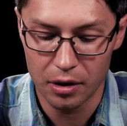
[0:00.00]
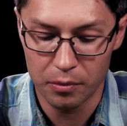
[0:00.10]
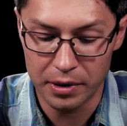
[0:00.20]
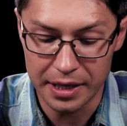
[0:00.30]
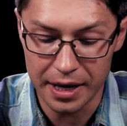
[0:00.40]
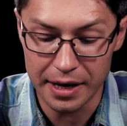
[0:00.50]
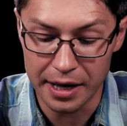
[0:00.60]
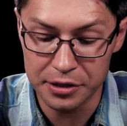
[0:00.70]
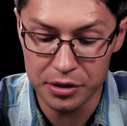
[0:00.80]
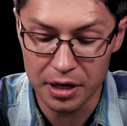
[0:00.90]
When he had
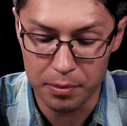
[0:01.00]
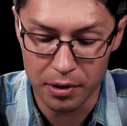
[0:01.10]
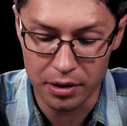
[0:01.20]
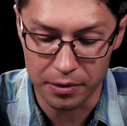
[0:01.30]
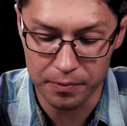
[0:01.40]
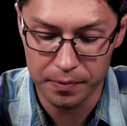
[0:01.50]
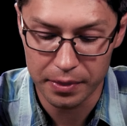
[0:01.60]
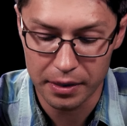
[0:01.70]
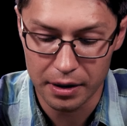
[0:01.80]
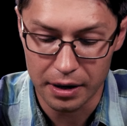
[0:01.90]
entered Capernaum,
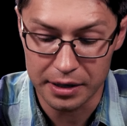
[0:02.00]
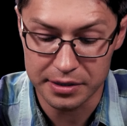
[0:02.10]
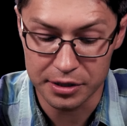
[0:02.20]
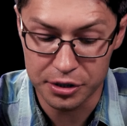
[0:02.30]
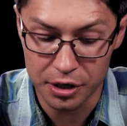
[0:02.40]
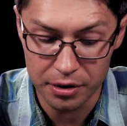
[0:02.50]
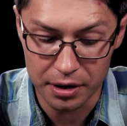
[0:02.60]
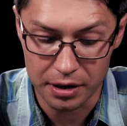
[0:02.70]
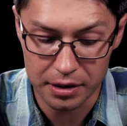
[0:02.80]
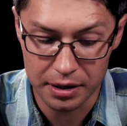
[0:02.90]
a centurion